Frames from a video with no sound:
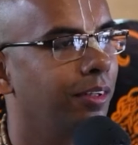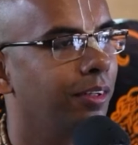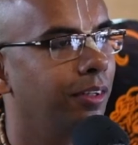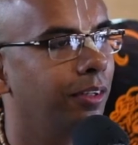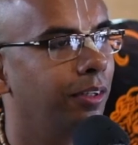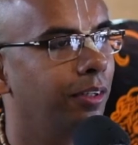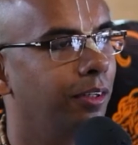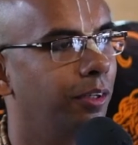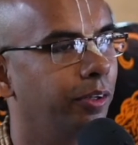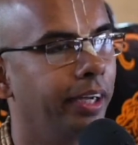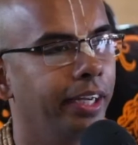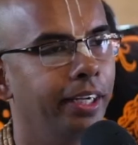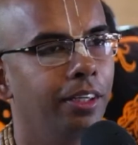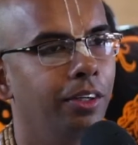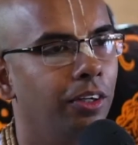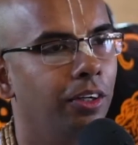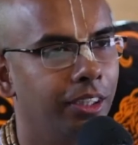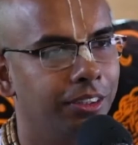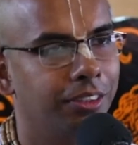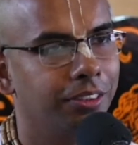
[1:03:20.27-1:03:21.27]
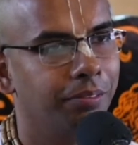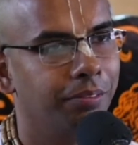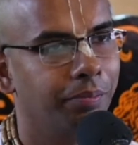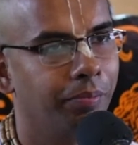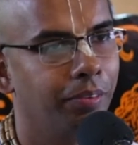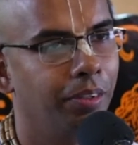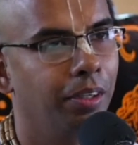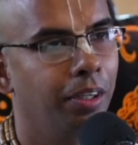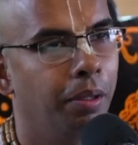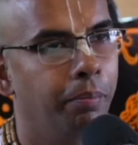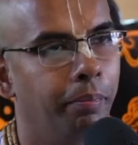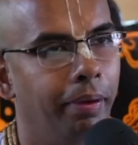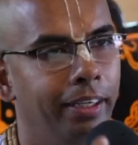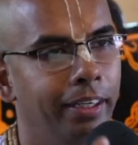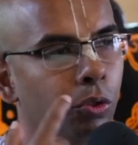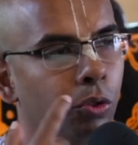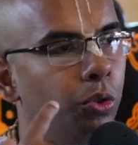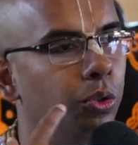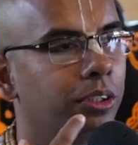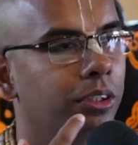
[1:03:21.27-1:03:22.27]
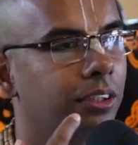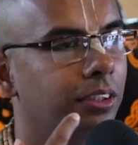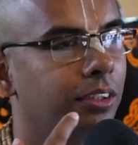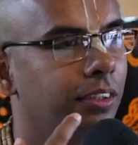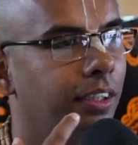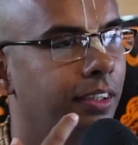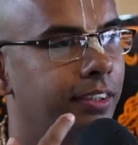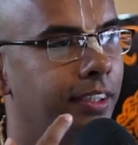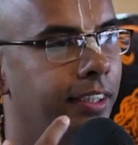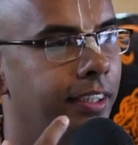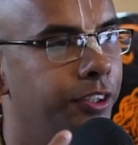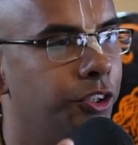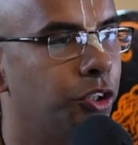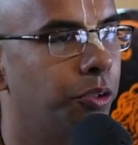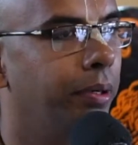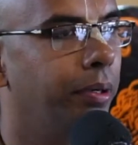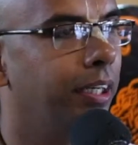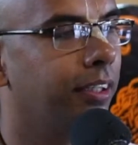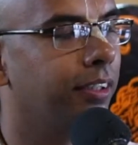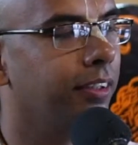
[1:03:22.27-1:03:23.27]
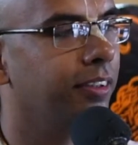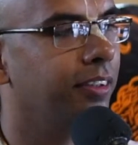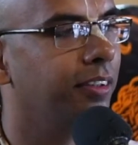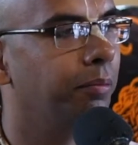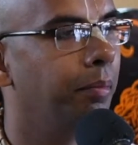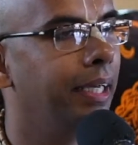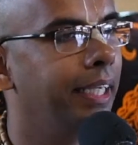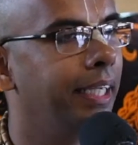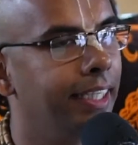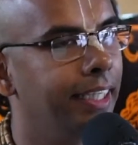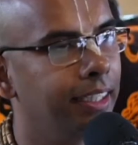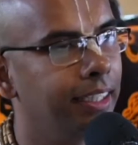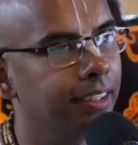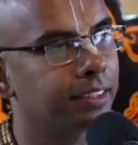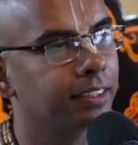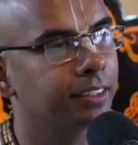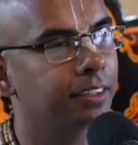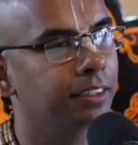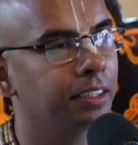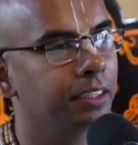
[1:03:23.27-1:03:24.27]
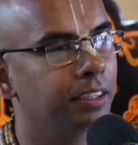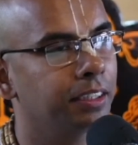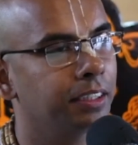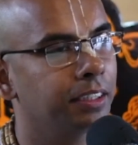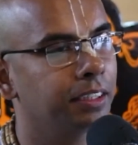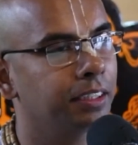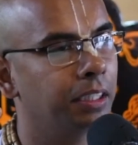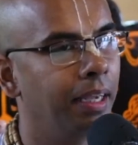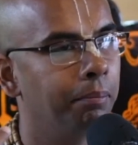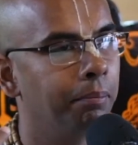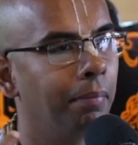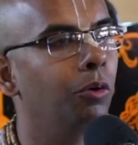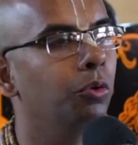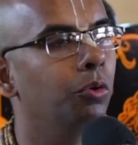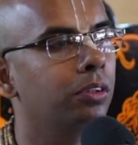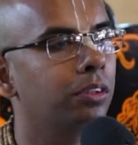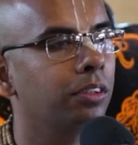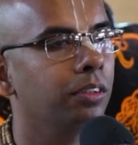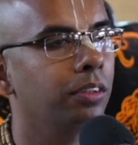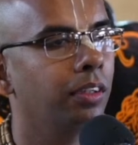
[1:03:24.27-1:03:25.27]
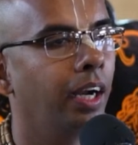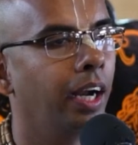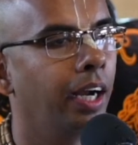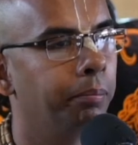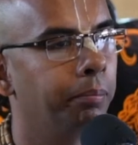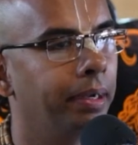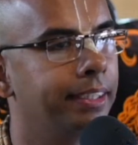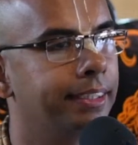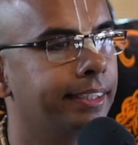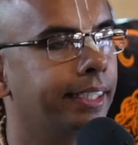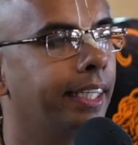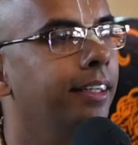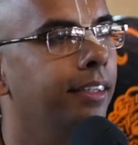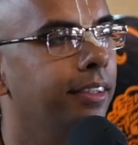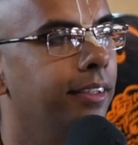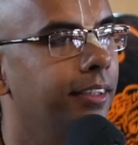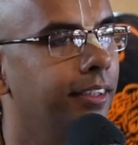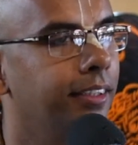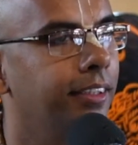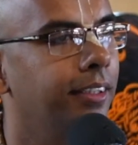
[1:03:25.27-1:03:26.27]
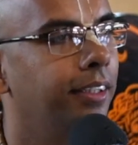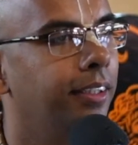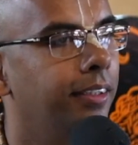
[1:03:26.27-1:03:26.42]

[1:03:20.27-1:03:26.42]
to gain knowledge. My nose is an instrument, my ears, my mouth and my skin.